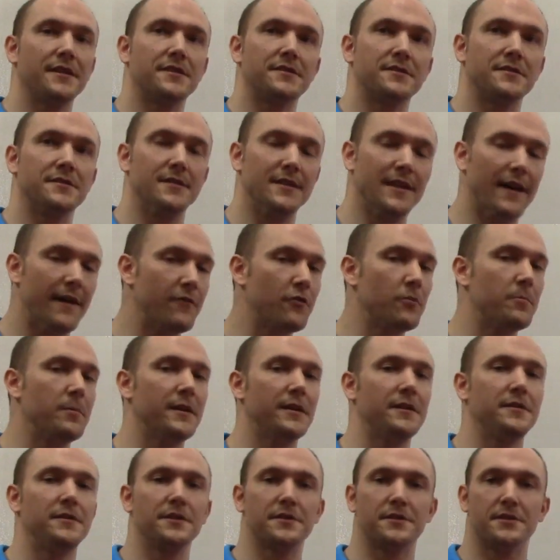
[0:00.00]
it's never
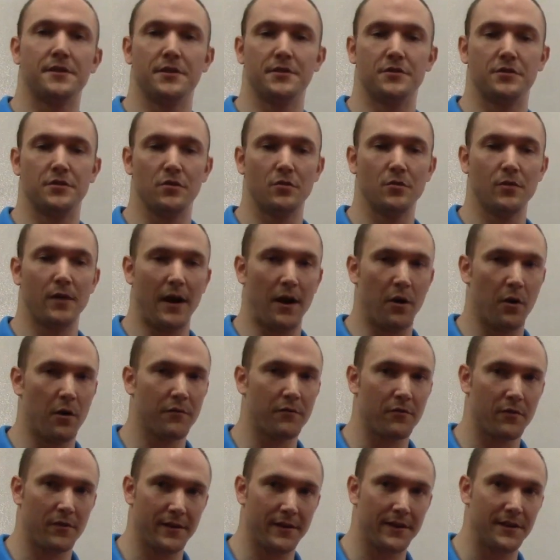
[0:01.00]
been a disc issue.
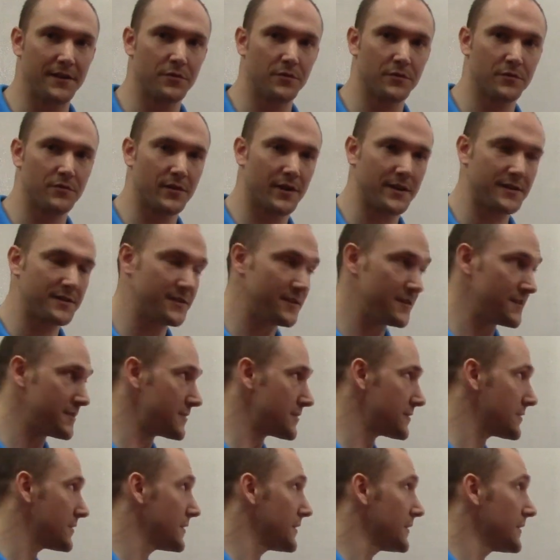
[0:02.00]
However, I need to address
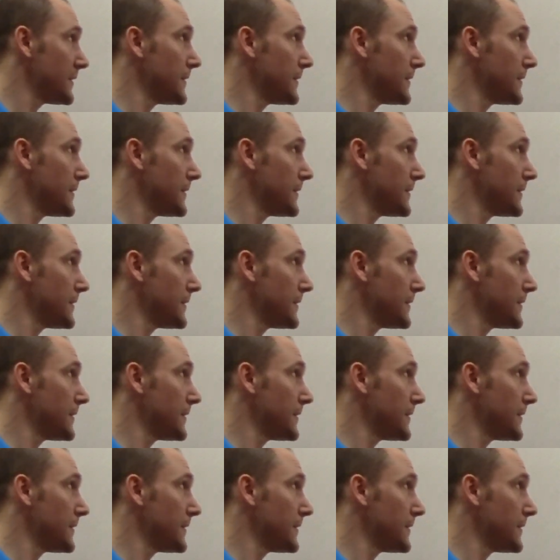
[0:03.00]
this.